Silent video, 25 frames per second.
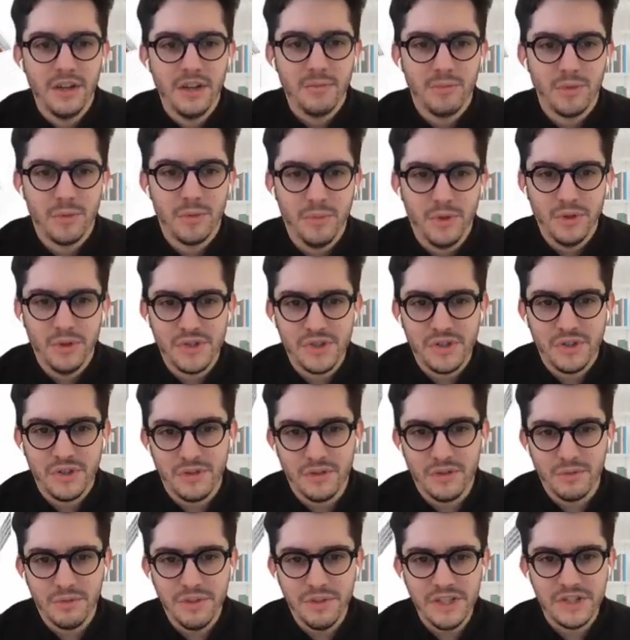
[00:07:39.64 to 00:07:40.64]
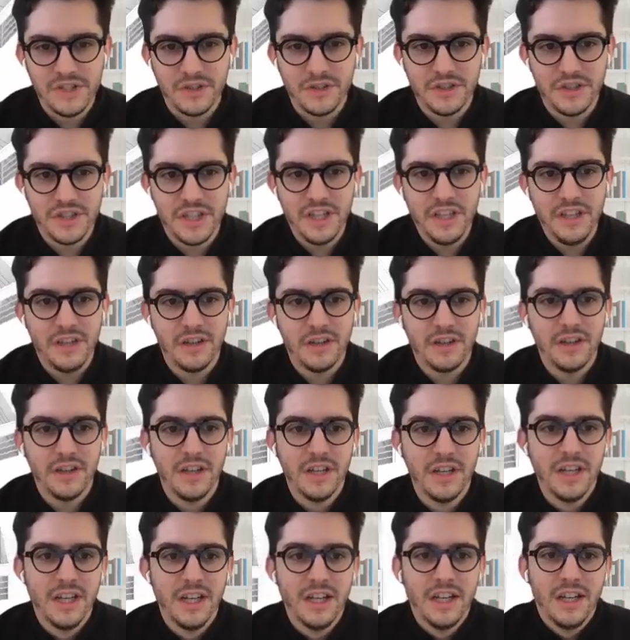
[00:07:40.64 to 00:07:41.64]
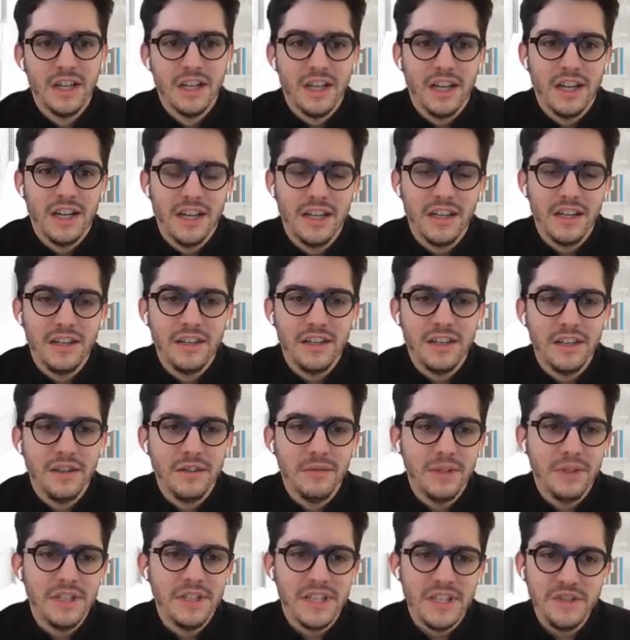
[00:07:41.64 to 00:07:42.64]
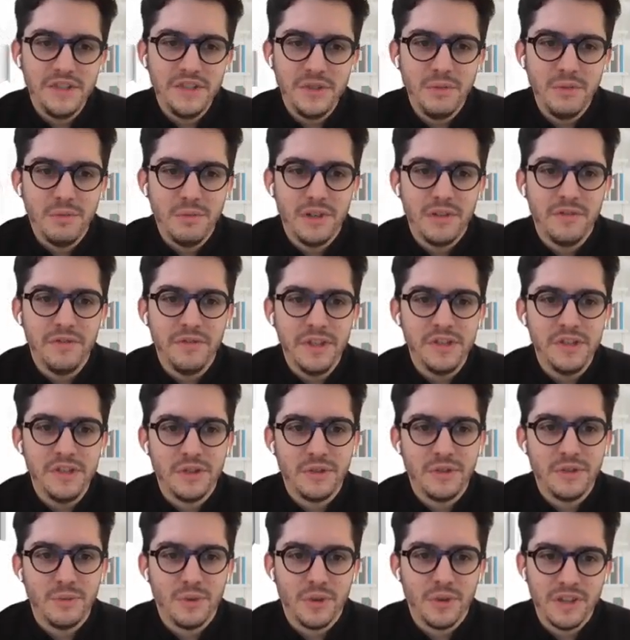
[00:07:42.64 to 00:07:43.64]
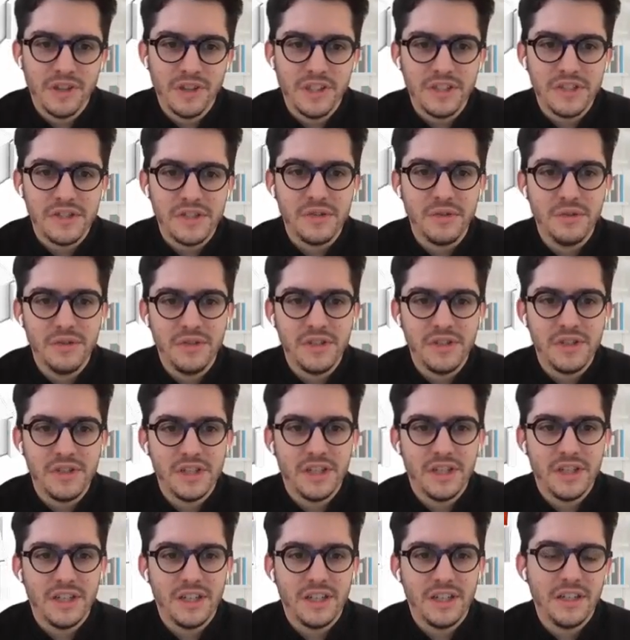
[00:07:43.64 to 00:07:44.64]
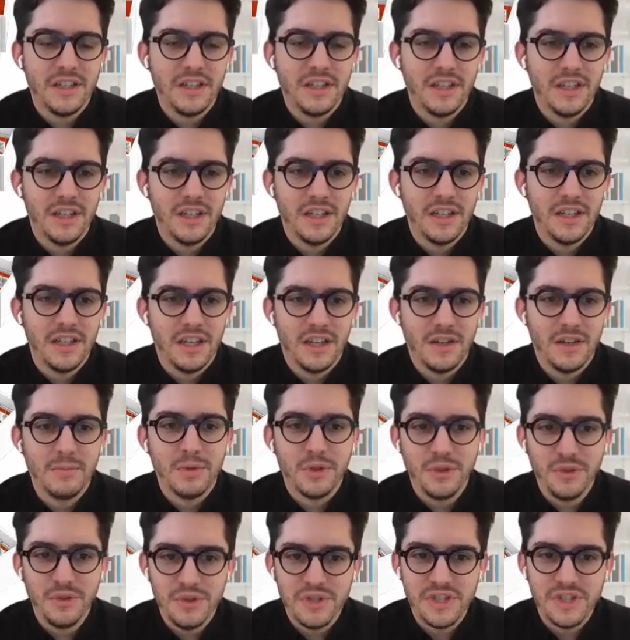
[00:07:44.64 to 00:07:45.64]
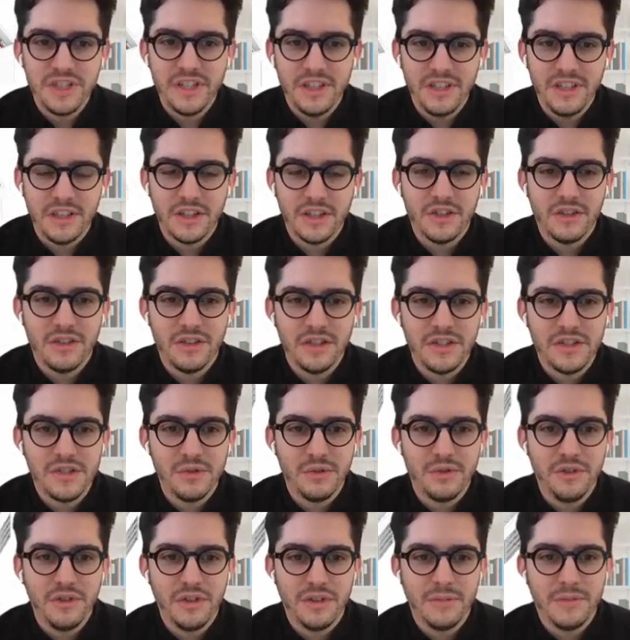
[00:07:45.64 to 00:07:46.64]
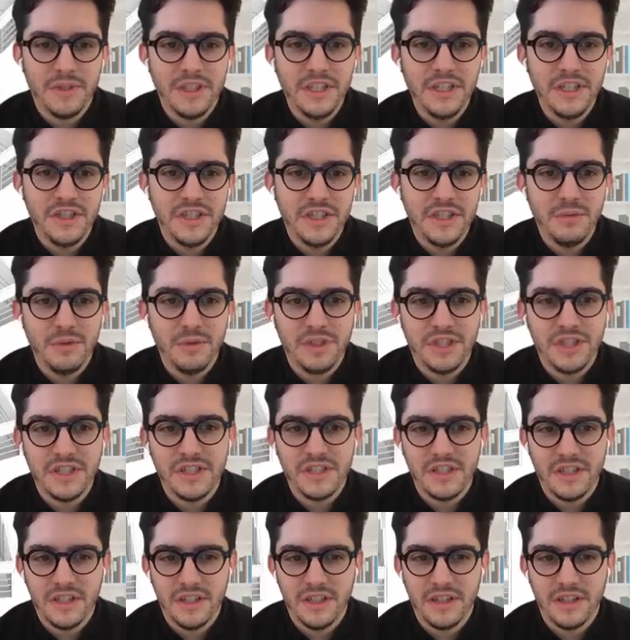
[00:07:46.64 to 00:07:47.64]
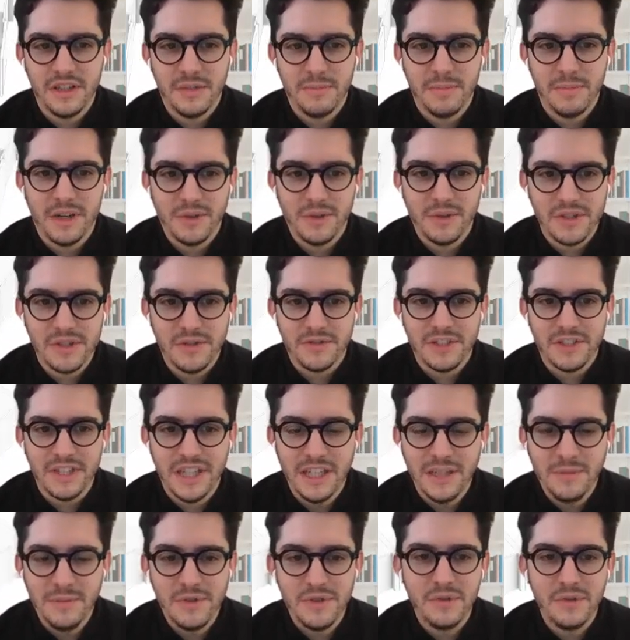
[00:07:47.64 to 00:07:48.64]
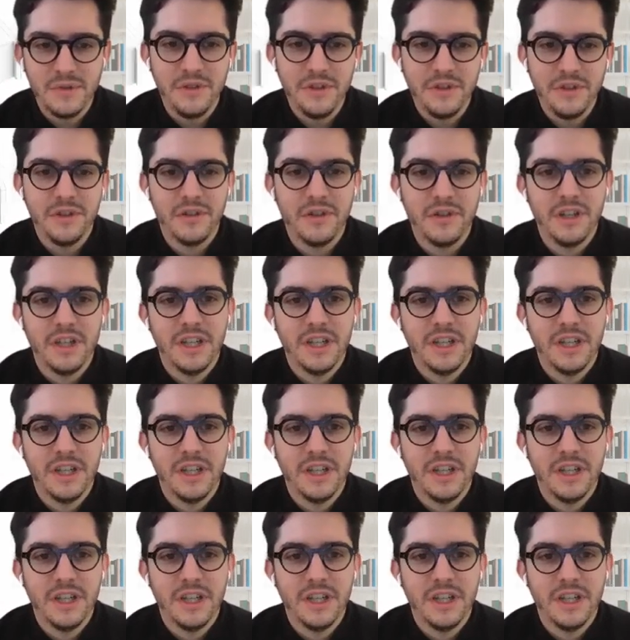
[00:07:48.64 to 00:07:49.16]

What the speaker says: proposal and research here. And it essentially would have featured work that students are producing in the current studio I'm teaching, which is the Powers of Time studio,